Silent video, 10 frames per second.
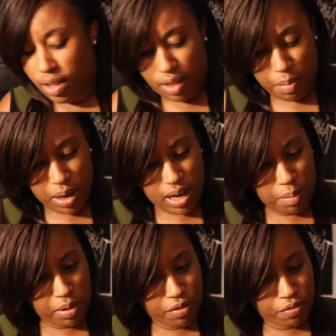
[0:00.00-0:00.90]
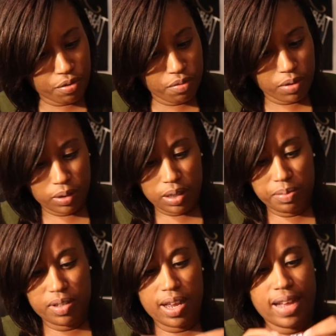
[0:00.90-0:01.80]
They may not be fruit
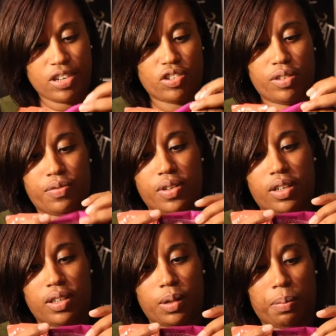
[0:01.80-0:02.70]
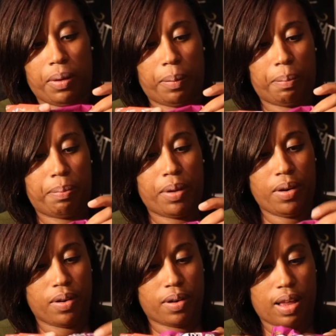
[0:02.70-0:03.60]
roll-ups. They actually feel a little bit
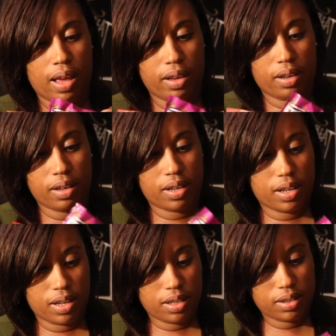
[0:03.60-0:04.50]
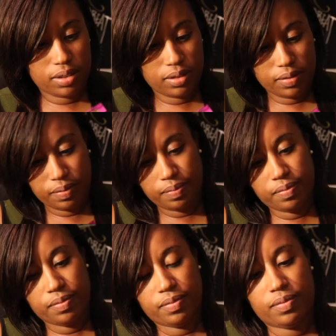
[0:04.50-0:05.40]
bigger like, uh,
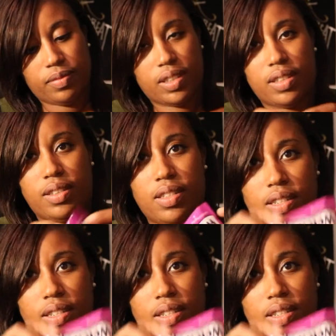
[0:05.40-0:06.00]
let's see,